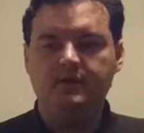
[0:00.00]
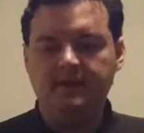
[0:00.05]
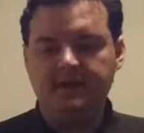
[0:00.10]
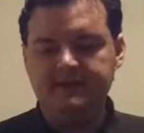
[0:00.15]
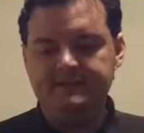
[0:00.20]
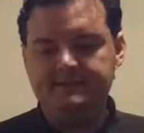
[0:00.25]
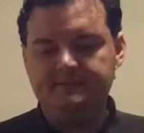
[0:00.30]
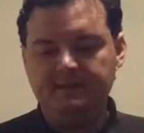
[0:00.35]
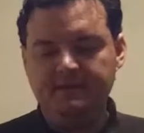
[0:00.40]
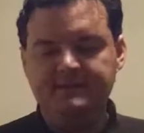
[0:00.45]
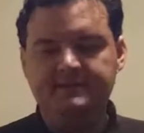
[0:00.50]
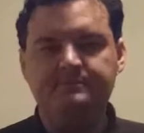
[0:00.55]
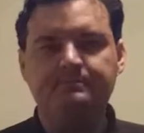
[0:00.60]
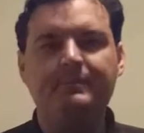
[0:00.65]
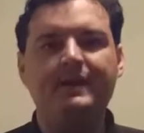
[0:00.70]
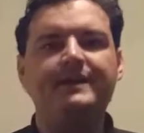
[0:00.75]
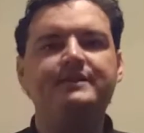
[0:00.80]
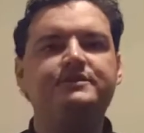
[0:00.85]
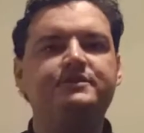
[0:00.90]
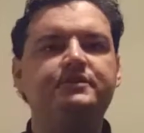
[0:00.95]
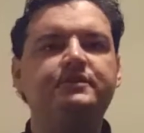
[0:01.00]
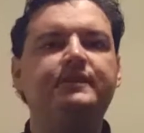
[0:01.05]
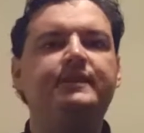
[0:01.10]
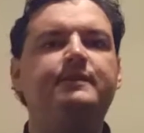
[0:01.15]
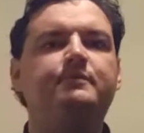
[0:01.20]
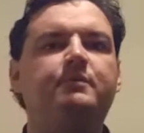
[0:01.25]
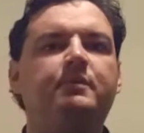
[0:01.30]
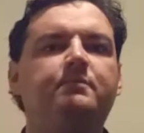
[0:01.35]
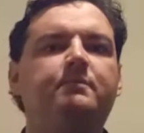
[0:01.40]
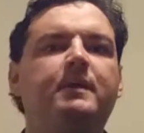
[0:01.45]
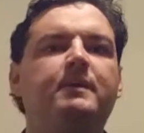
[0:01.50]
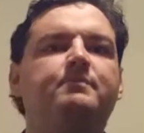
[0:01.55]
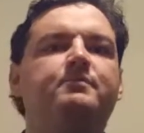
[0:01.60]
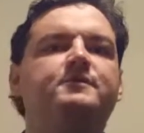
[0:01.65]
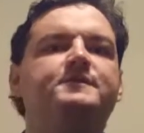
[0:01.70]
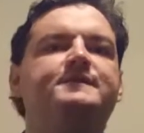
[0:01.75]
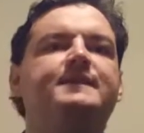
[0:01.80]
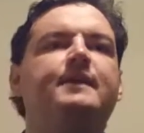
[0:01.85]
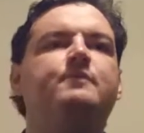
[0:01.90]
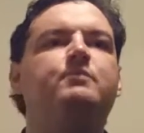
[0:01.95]
especially when people
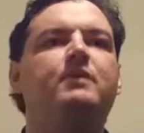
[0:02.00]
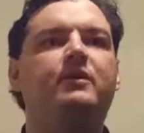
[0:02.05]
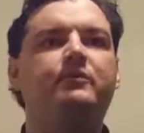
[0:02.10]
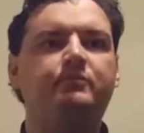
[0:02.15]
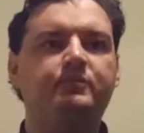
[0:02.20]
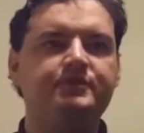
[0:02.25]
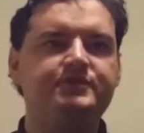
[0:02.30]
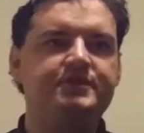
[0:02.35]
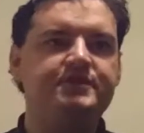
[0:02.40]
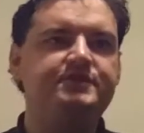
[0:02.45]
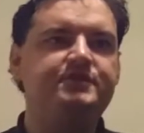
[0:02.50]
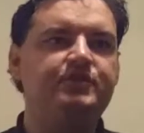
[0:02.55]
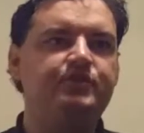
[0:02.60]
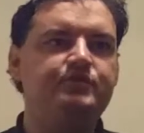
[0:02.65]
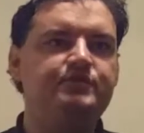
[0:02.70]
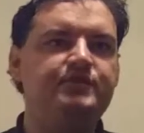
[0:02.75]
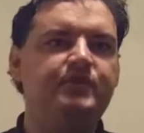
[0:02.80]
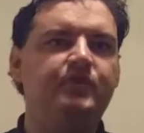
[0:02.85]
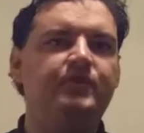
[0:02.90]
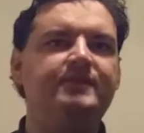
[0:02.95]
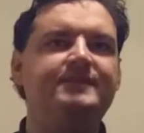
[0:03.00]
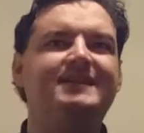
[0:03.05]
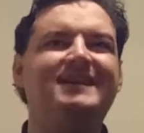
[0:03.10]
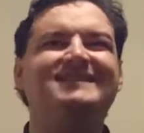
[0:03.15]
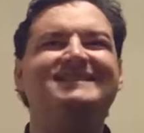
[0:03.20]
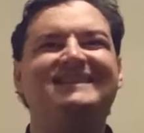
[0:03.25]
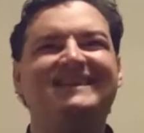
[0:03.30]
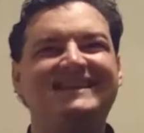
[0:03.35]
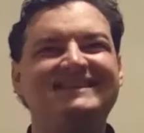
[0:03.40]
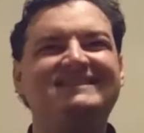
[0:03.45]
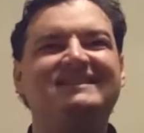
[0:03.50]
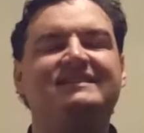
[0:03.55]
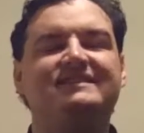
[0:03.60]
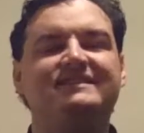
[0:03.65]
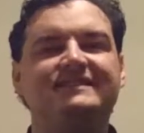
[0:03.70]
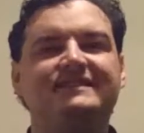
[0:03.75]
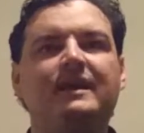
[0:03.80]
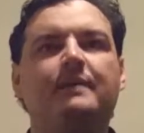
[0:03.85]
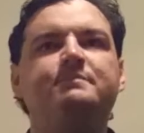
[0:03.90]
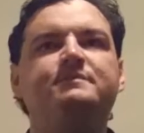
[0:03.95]
say, well, we'll just use unit testing as a
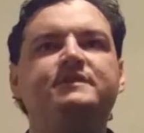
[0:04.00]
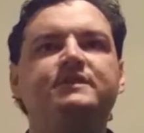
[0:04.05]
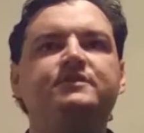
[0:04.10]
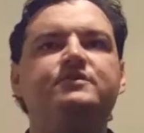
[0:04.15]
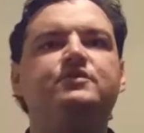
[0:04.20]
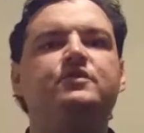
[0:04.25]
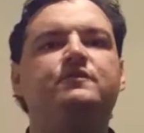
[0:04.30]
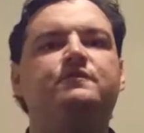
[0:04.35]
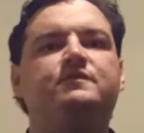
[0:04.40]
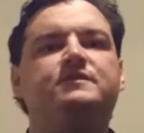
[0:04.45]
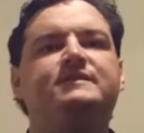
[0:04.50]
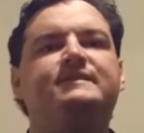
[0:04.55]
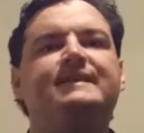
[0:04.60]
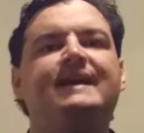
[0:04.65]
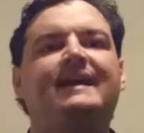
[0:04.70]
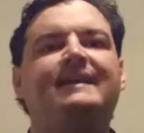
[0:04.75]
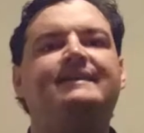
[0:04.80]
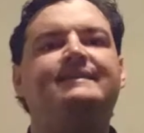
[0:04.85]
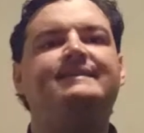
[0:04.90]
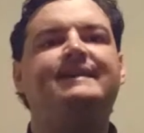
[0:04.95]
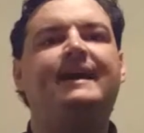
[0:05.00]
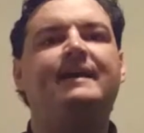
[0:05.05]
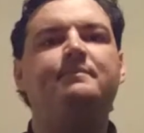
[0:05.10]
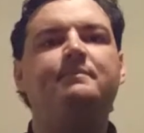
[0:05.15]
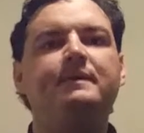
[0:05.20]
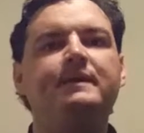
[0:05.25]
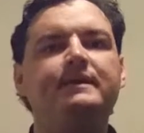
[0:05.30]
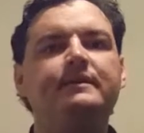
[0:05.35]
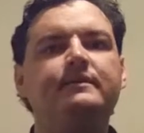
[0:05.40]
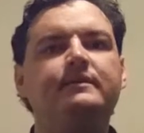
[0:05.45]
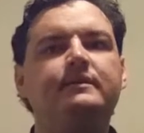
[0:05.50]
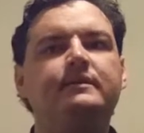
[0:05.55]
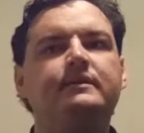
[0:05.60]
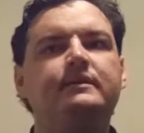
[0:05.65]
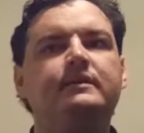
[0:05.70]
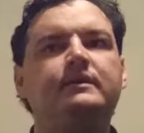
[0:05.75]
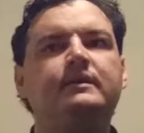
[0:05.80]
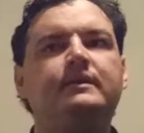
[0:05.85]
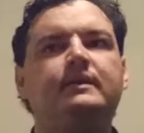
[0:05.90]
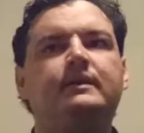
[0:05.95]
substitute for static typing,
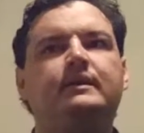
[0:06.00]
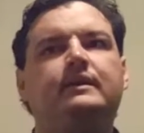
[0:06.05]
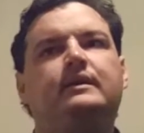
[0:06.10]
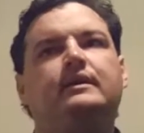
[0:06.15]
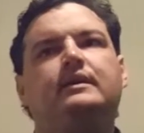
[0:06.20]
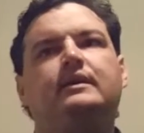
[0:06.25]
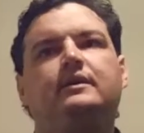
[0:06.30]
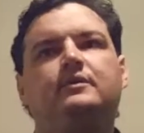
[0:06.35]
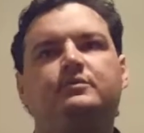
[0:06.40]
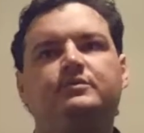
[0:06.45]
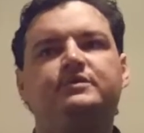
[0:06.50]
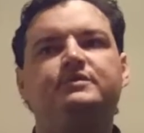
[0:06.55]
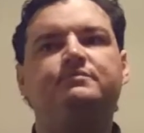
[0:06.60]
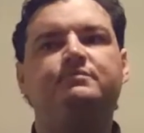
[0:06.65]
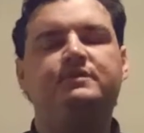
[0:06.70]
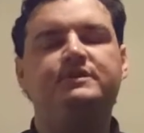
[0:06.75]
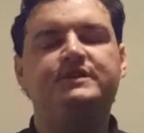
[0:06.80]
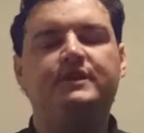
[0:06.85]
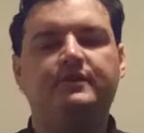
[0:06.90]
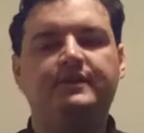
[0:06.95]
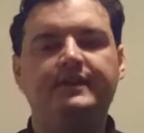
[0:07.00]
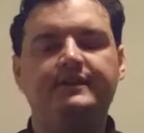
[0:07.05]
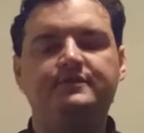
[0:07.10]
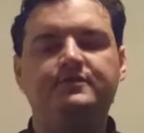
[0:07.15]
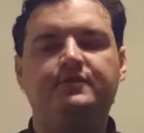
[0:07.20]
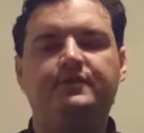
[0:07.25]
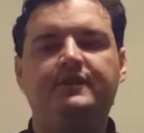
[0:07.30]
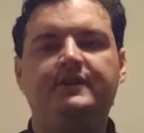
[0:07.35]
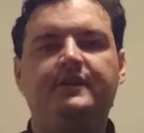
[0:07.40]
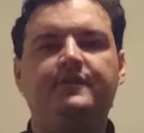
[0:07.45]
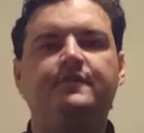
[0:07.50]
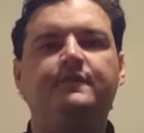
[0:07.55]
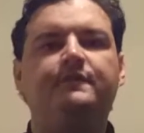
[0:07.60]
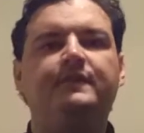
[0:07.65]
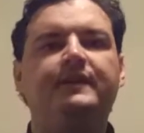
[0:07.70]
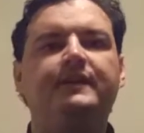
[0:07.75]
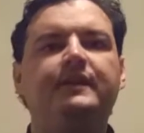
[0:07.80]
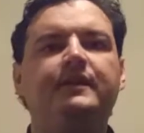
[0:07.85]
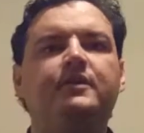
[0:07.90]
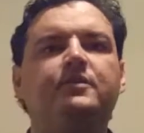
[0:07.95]
which I'll get to in another
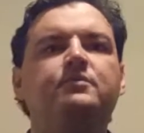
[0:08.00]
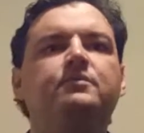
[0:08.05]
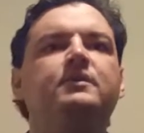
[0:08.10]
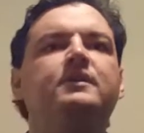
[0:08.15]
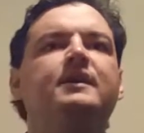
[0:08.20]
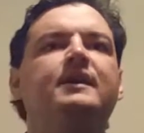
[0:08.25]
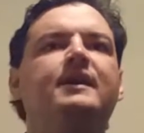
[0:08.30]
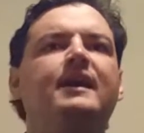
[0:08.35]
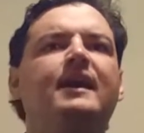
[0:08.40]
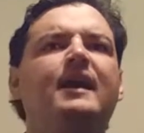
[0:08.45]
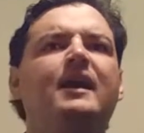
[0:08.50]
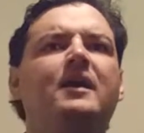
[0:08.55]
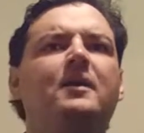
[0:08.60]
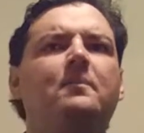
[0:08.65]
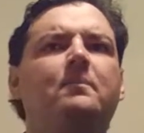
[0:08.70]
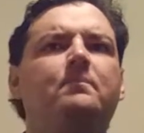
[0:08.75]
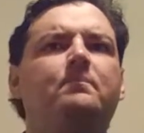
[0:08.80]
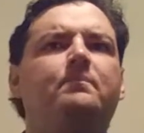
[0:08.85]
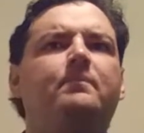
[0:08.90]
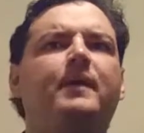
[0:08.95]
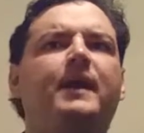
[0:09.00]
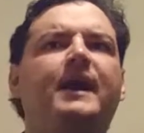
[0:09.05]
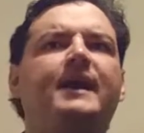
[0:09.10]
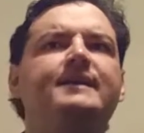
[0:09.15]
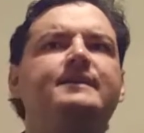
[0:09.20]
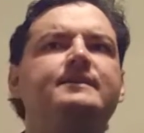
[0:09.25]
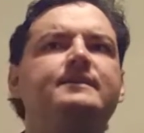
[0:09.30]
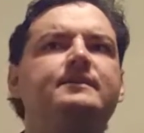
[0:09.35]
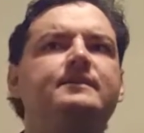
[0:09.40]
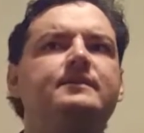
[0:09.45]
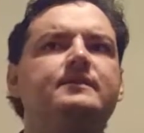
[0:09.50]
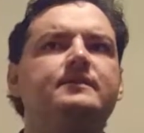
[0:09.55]
video, but